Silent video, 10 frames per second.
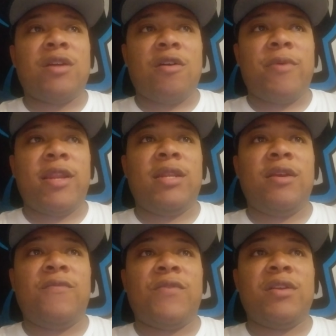to talk about the
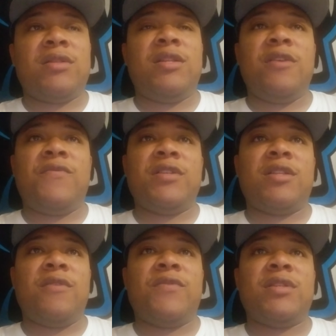defense, the defense,
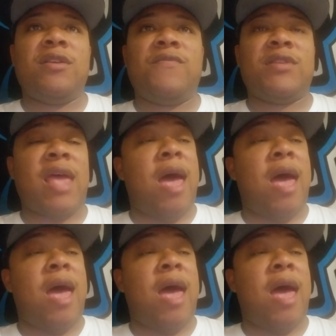defense, defense.